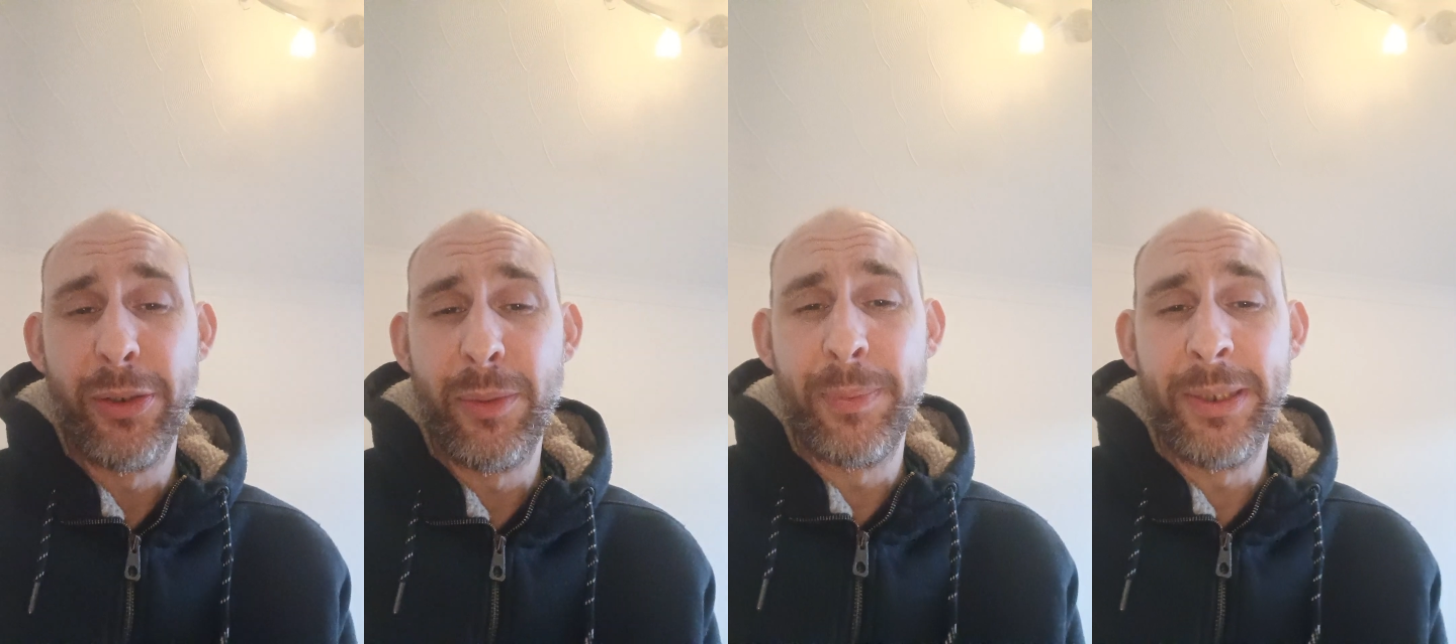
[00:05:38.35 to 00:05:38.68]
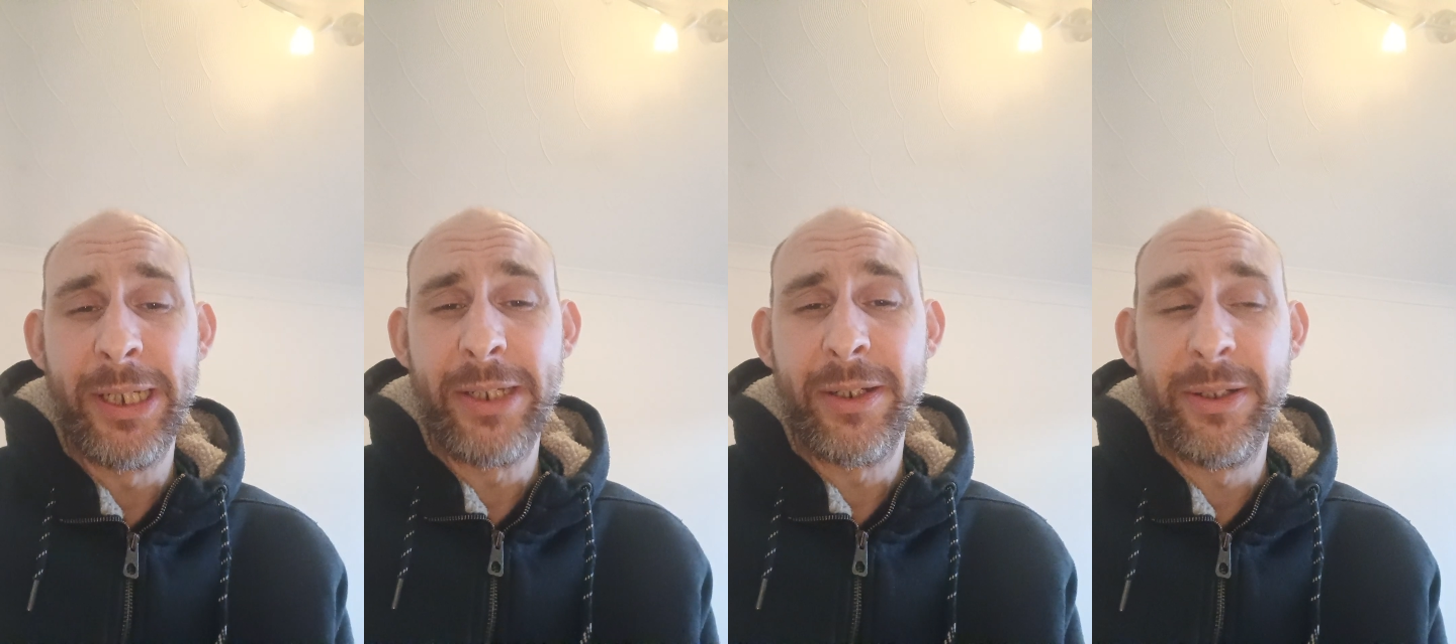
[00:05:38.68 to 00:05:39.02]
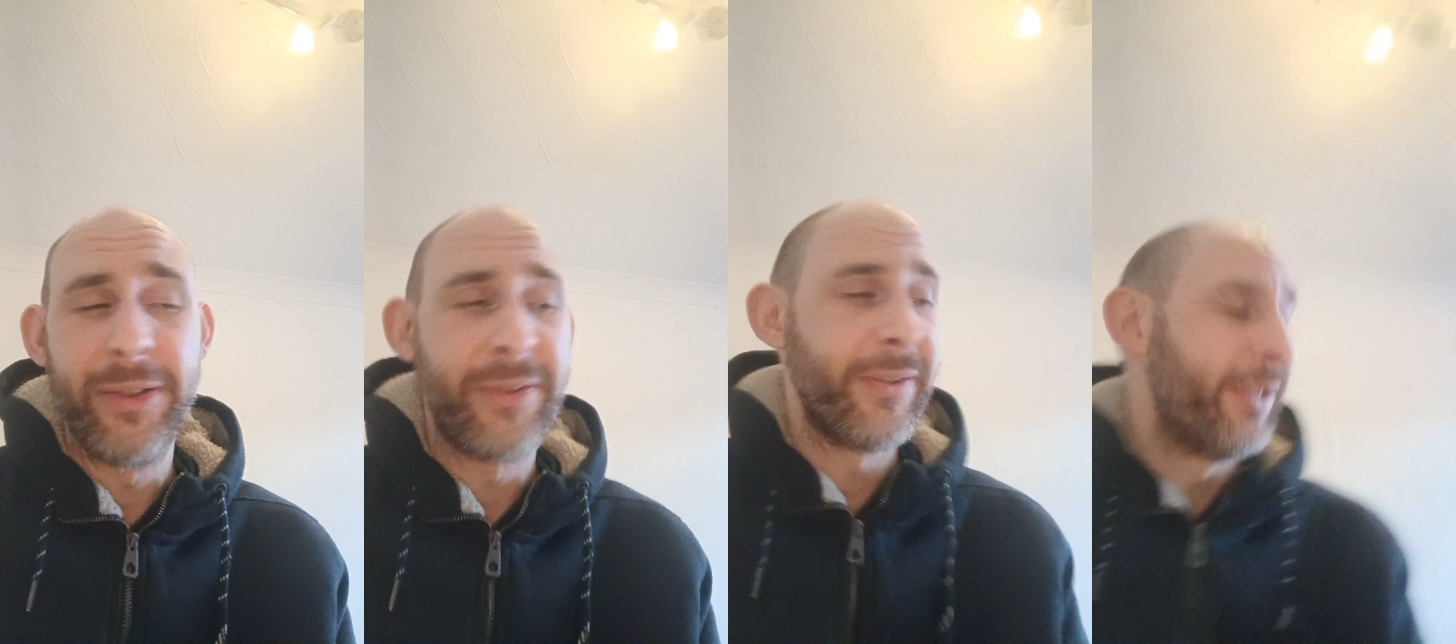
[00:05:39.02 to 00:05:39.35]
not have been that
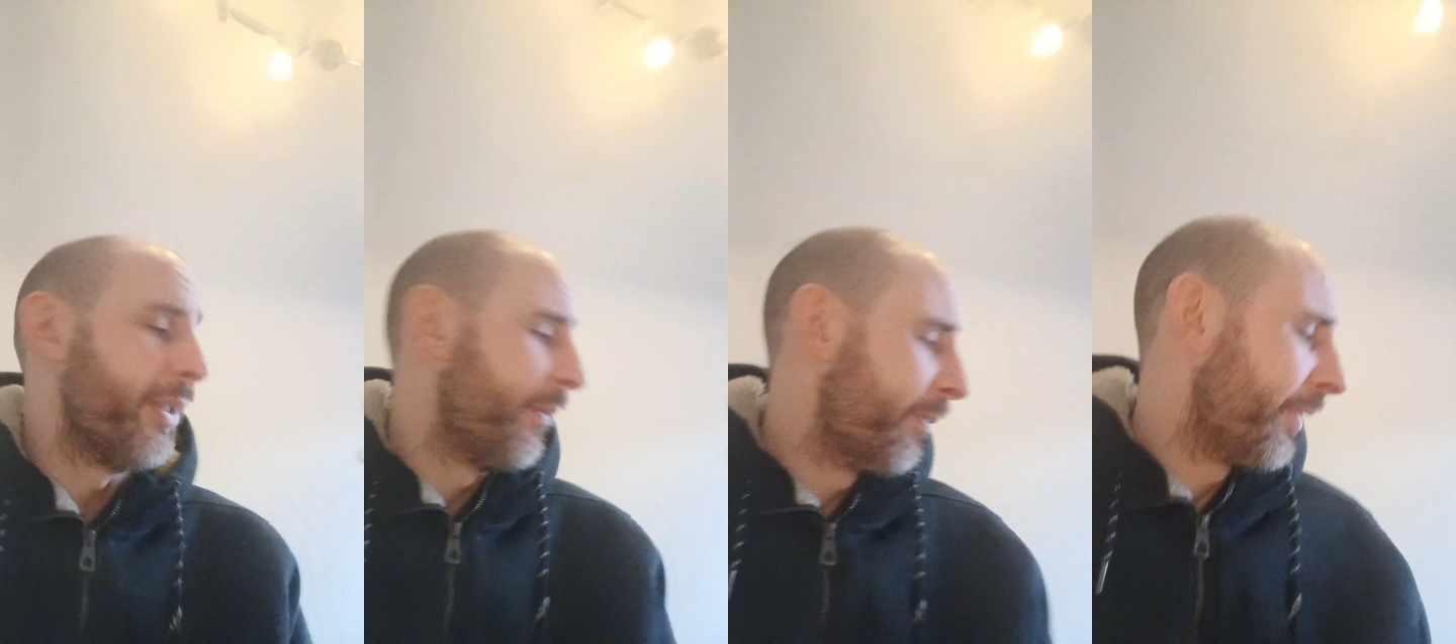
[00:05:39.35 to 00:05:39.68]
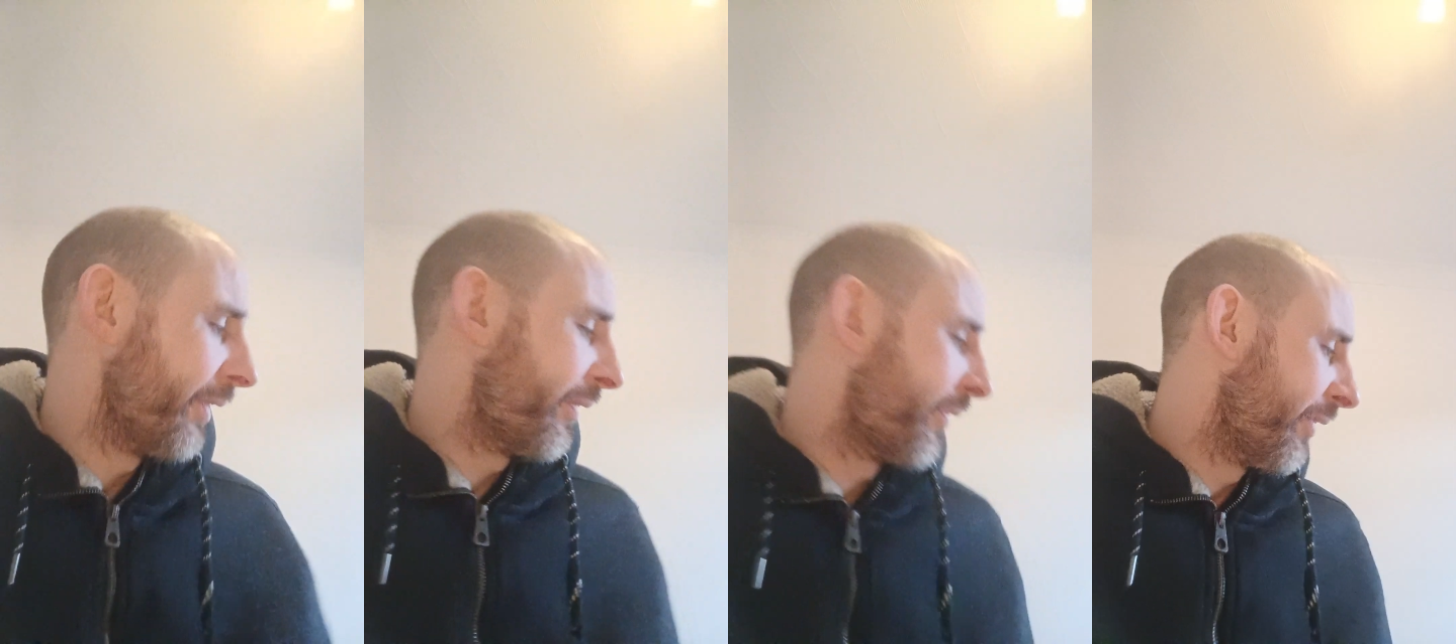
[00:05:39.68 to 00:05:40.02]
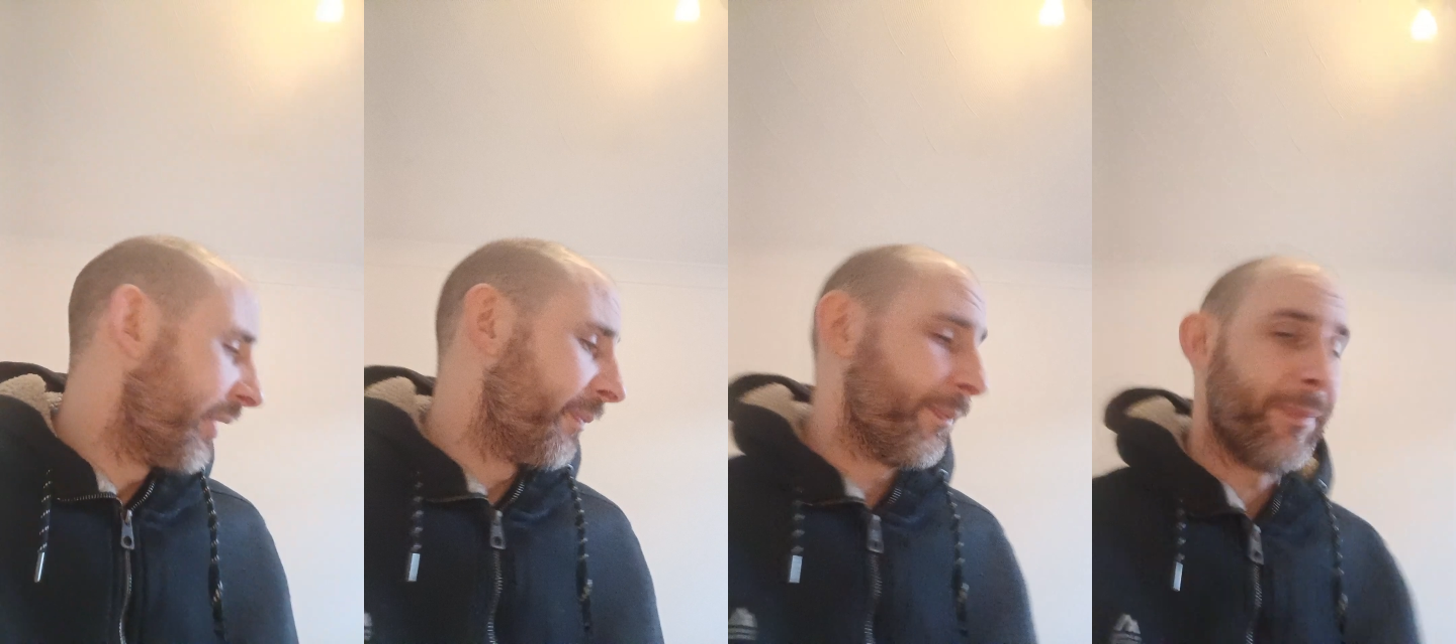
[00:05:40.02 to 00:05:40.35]
hard. But
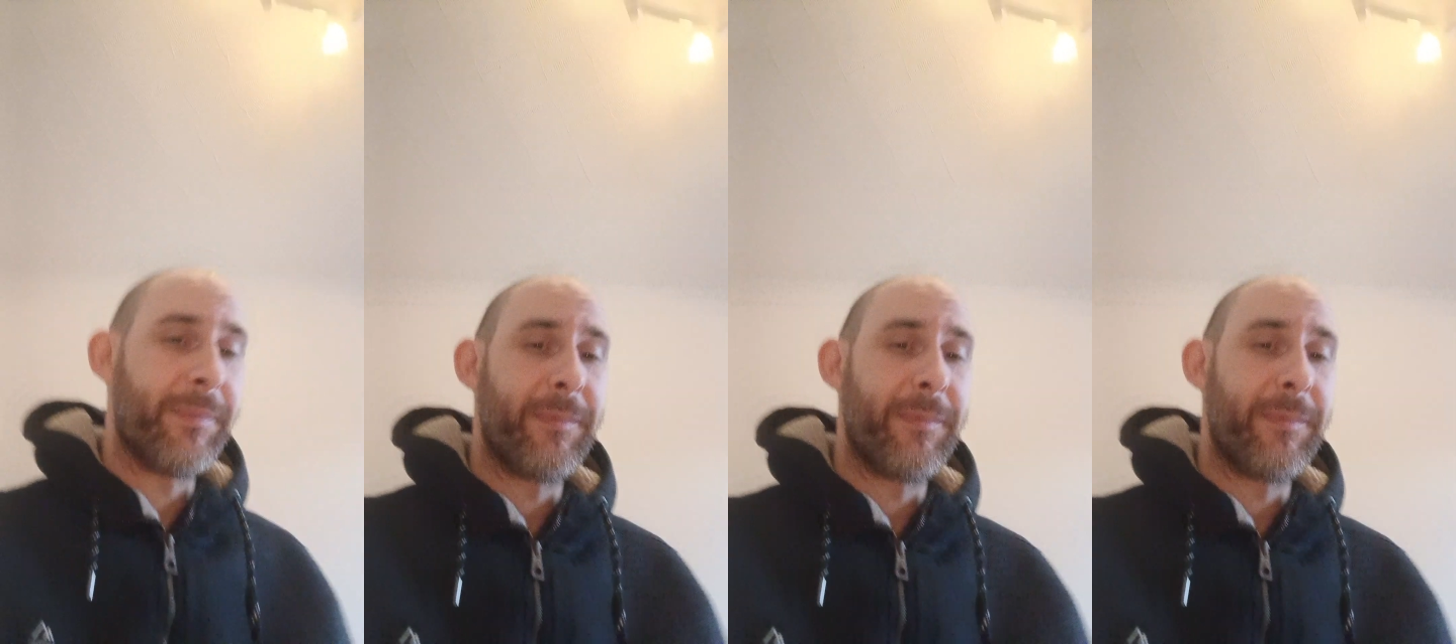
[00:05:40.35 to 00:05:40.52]
can